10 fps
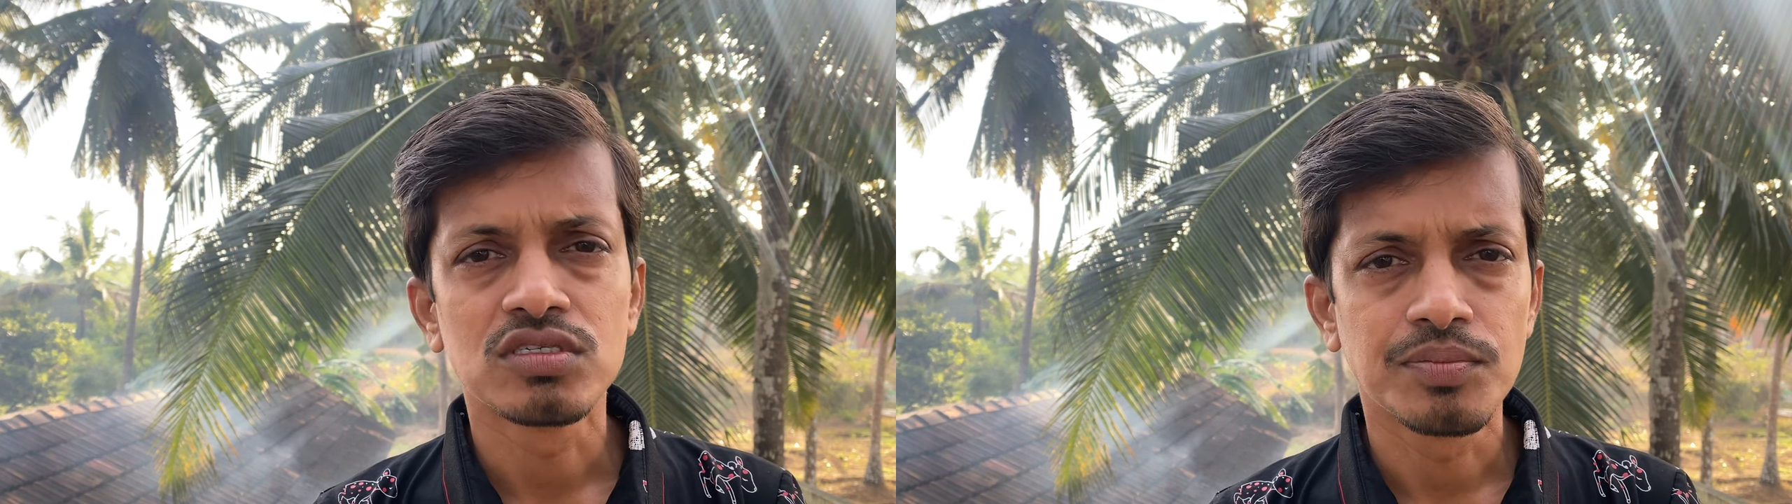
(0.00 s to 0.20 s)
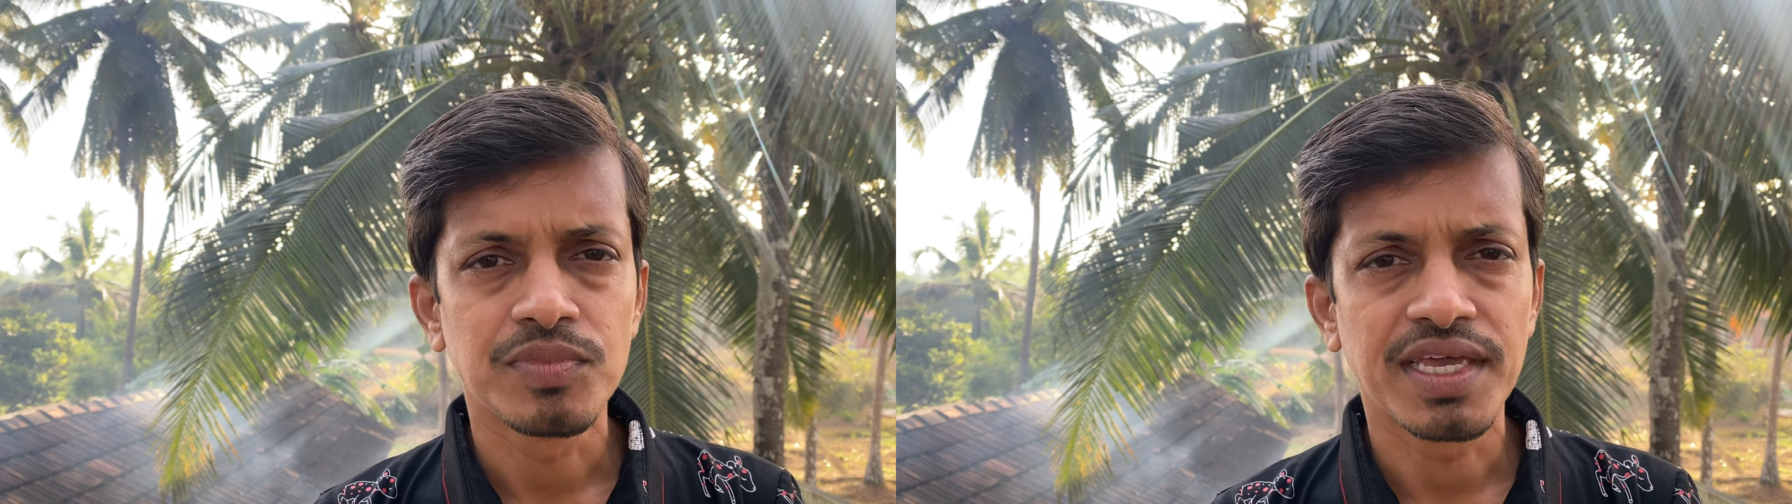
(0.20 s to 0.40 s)

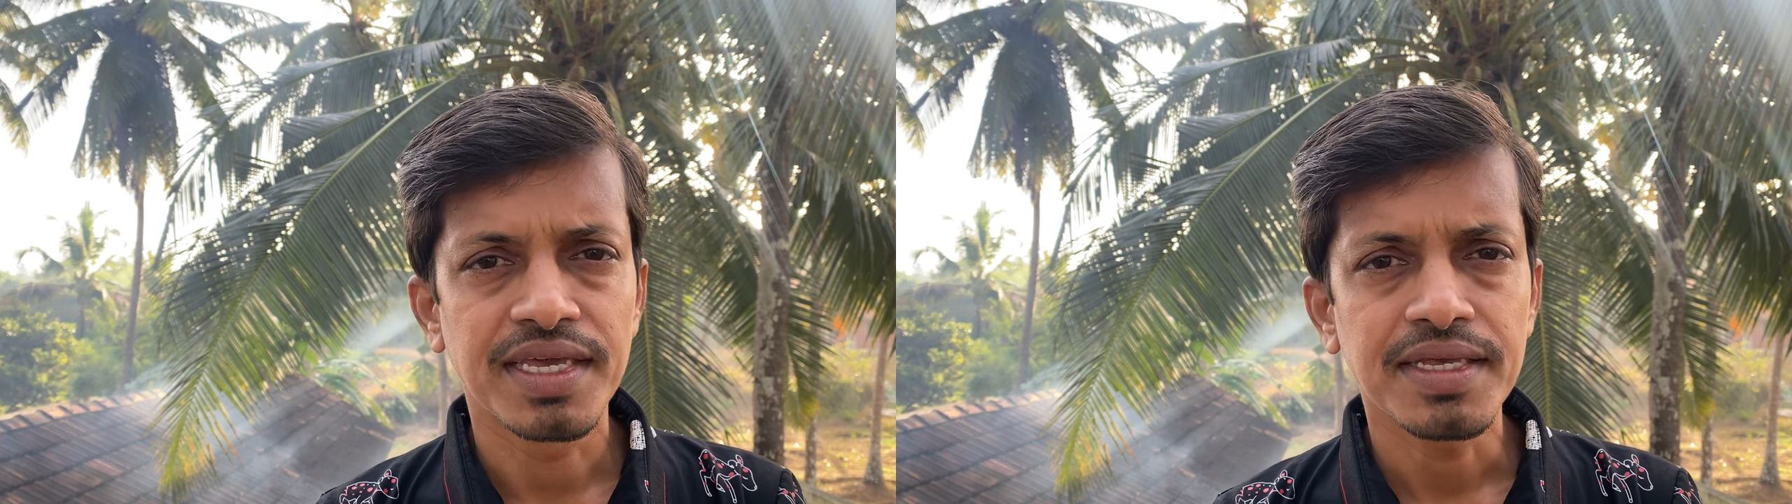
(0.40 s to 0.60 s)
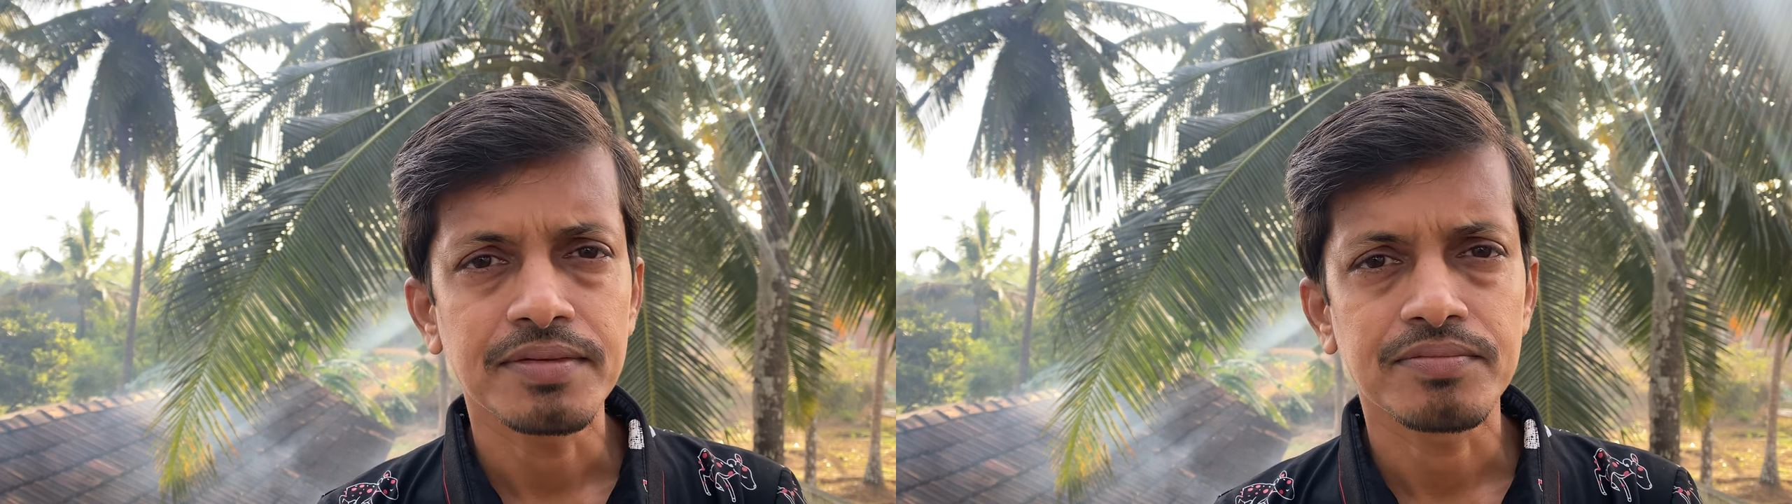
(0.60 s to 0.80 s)

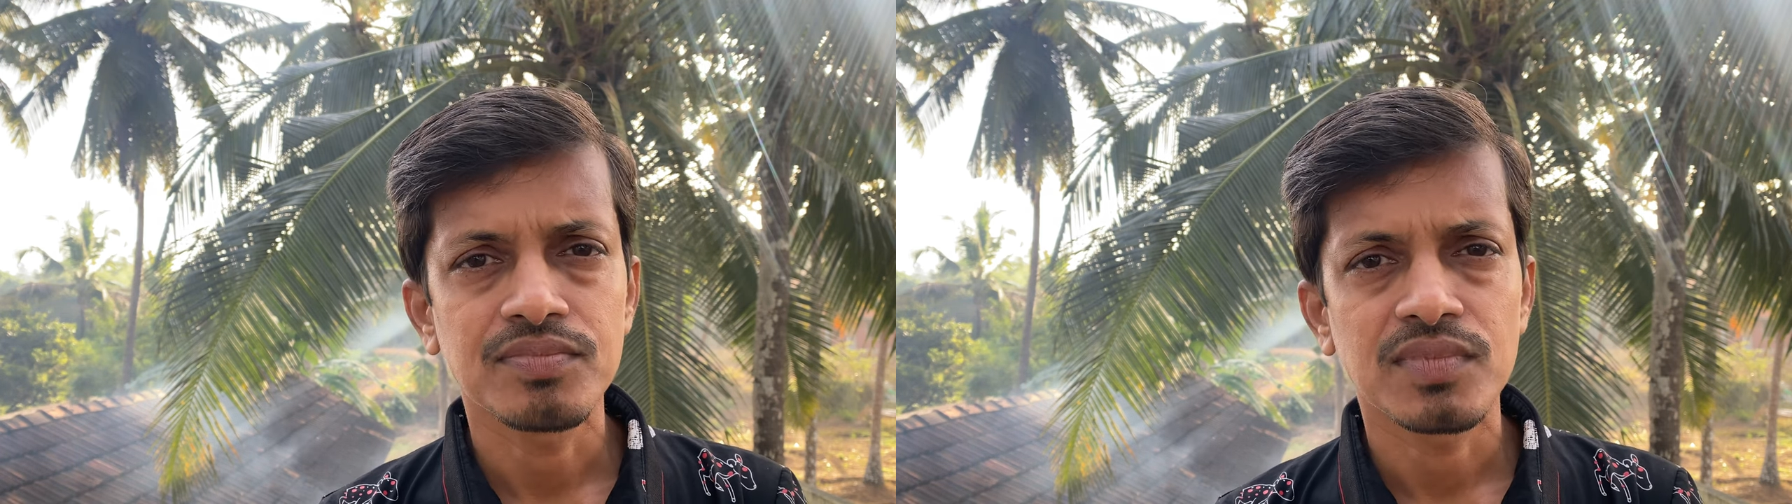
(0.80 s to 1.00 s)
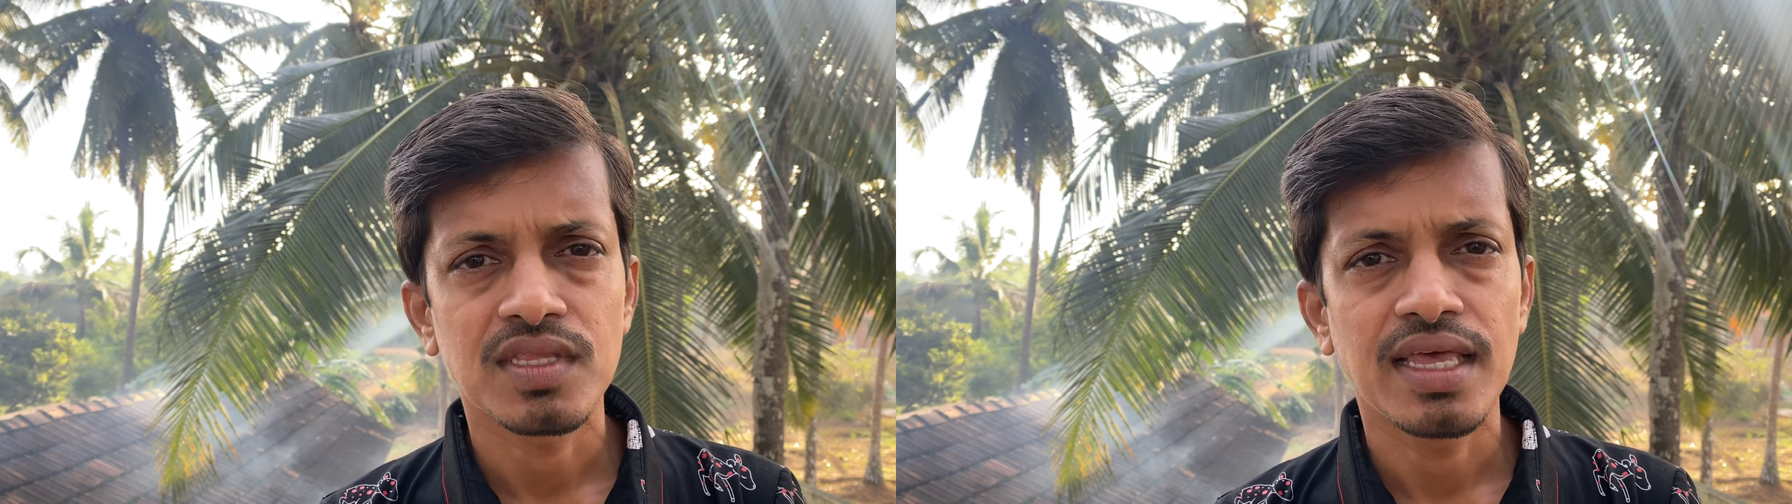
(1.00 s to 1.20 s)
something,
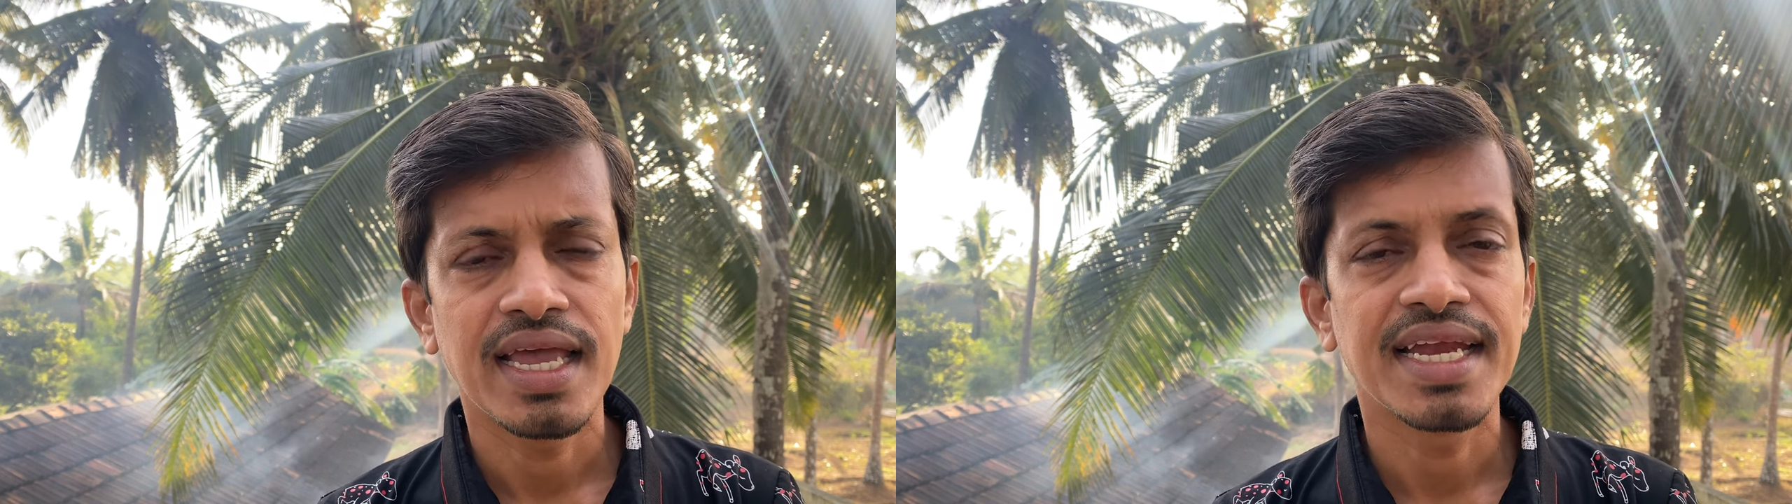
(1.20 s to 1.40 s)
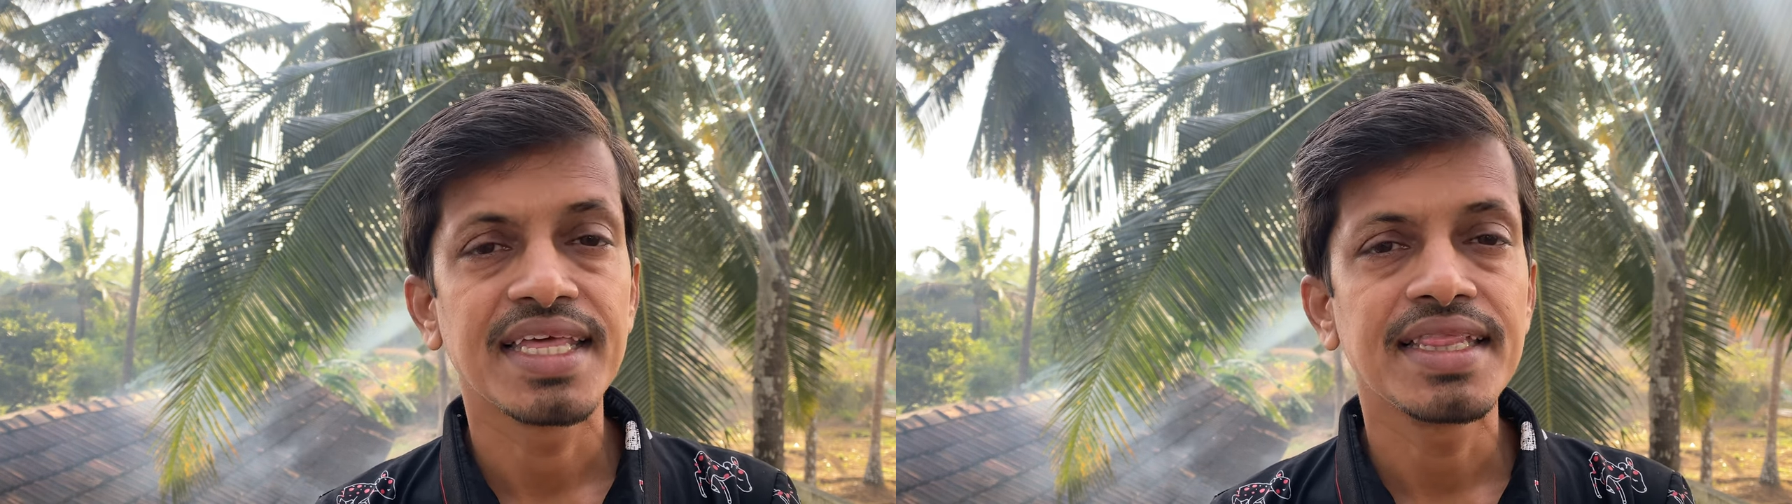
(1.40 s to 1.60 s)
and